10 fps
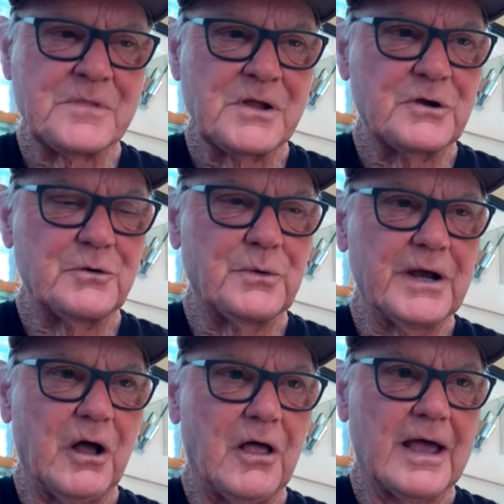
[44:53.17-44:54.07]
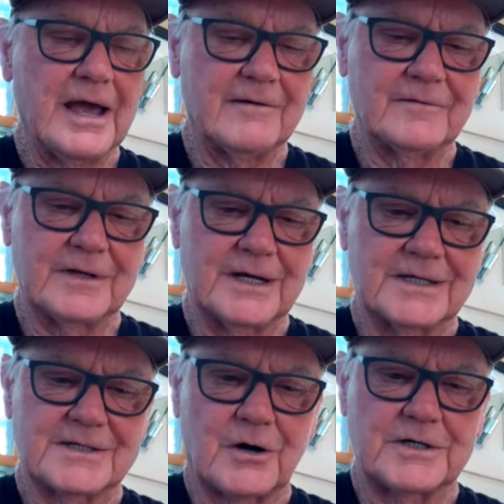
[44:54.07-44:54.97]
we all have,
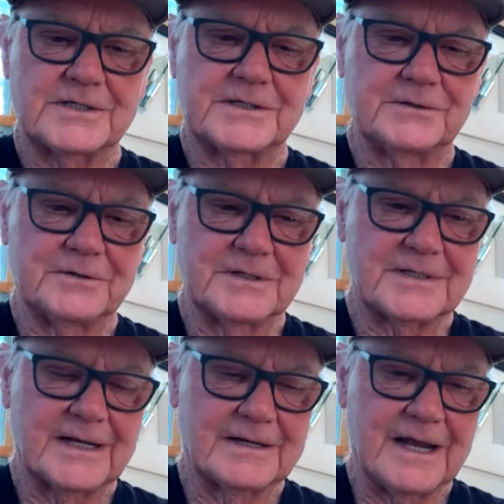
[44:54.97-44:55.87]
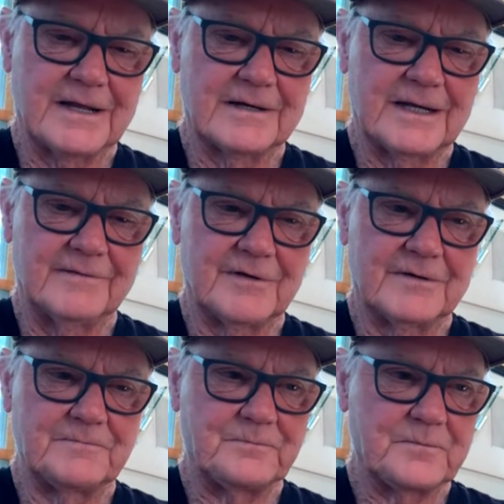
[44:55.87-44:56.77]
us art students and
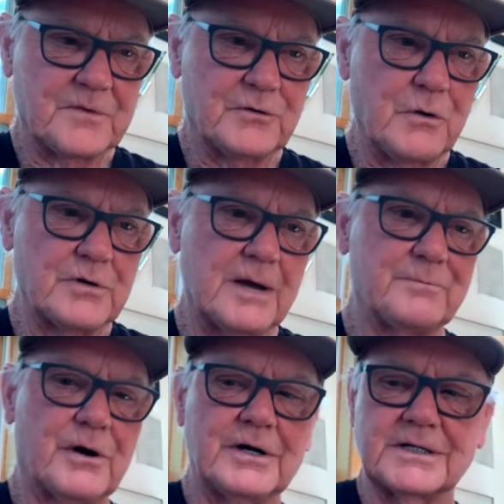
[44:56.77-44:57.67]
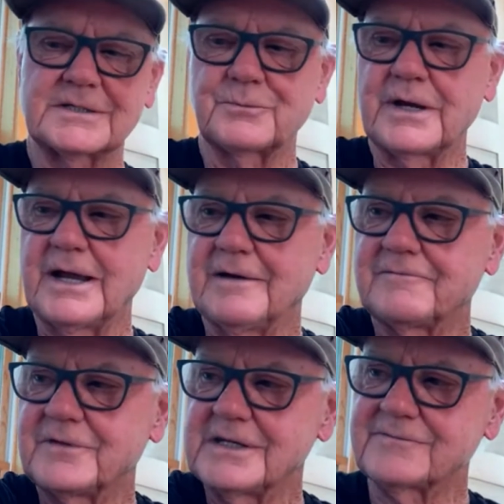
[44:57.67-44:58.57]
even grown up artists, we have
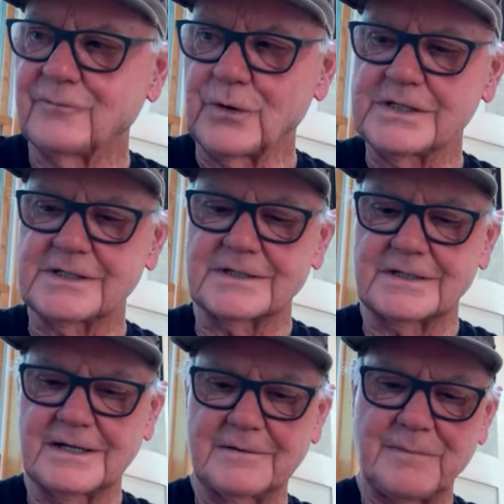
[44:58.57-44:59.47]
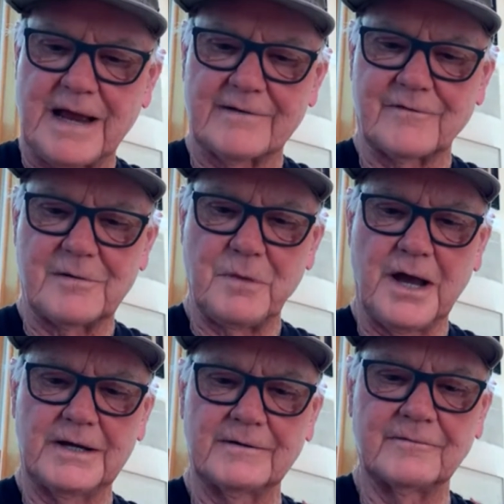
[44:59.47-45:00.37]
these voices in the back of our
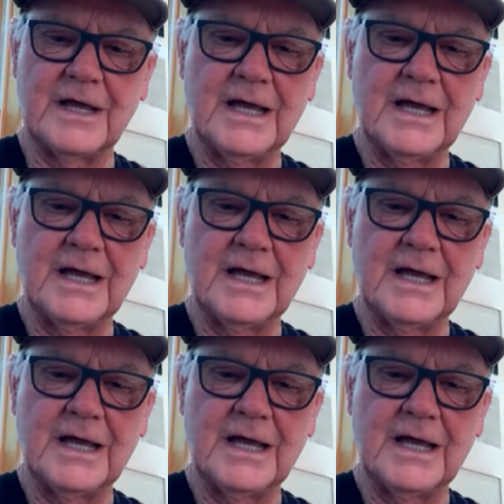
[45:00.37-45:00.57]
mind of